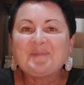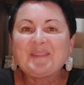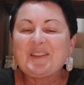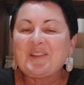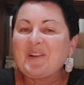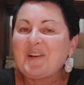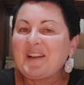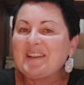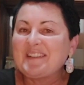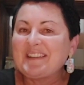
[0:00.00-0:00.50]
be
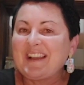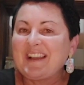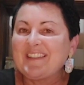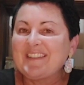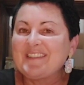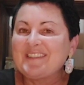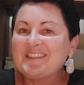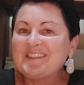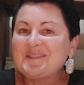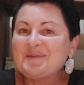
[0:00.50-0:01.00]
kind to
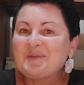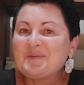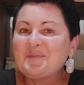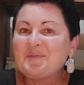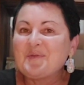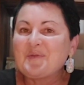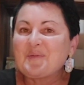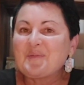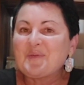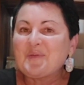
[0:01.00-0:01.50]
others, but
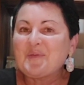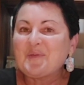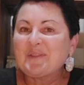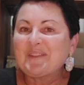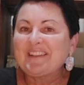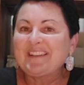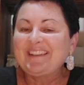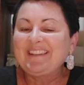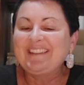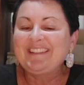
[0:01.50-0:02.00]
more
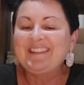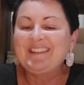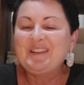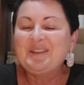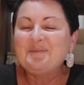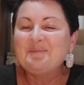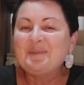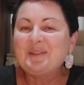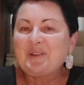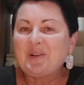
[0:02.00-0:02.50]
importantly,
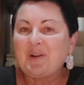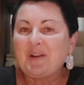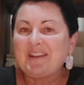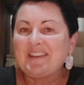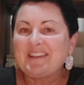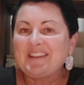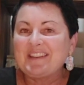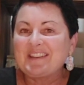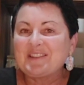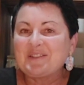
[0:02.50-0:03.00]
be
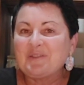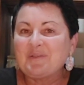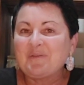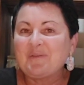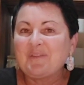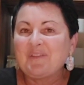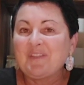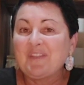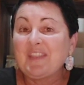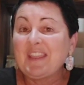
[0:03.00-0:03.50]
kind to yourself.
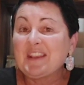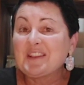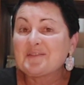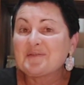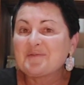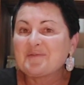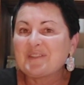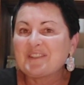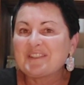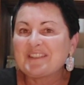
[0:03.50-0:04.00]

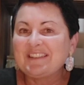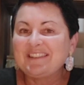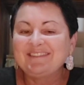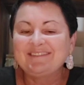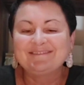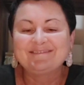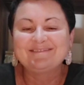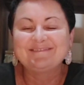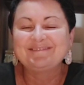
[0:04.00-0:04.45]
Thanks for watching.